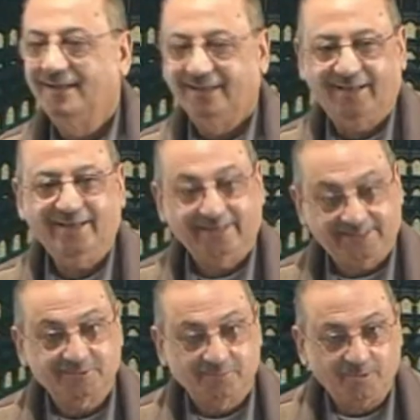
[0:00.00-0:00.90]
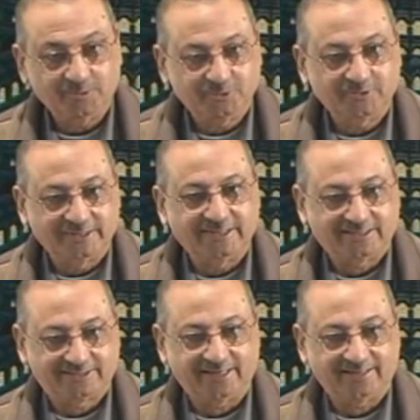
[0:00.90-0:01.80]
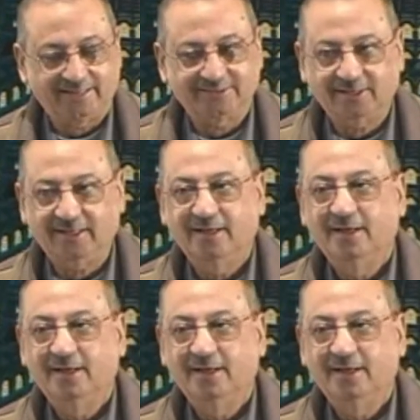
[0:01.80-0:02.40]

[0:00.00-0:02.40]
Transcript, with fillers: Huh? It is mawjud in the sentence. Huh?